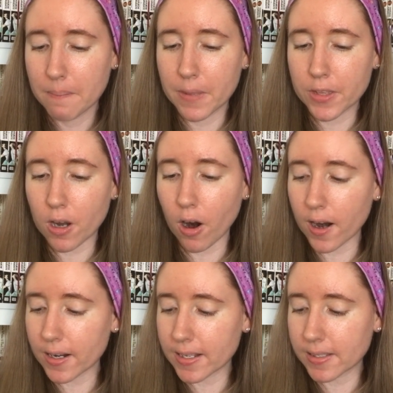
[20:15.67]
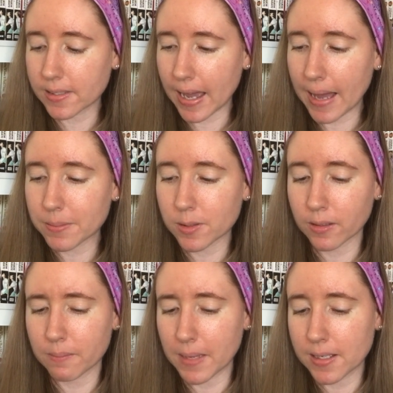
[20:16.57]
But the art is
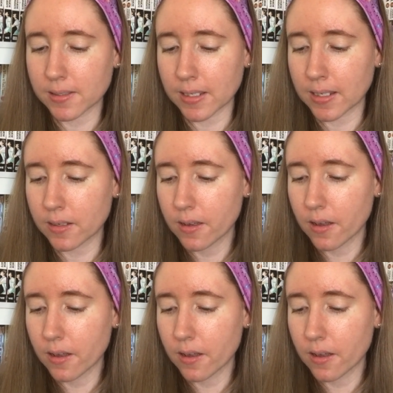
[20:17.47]
absolutely amazing.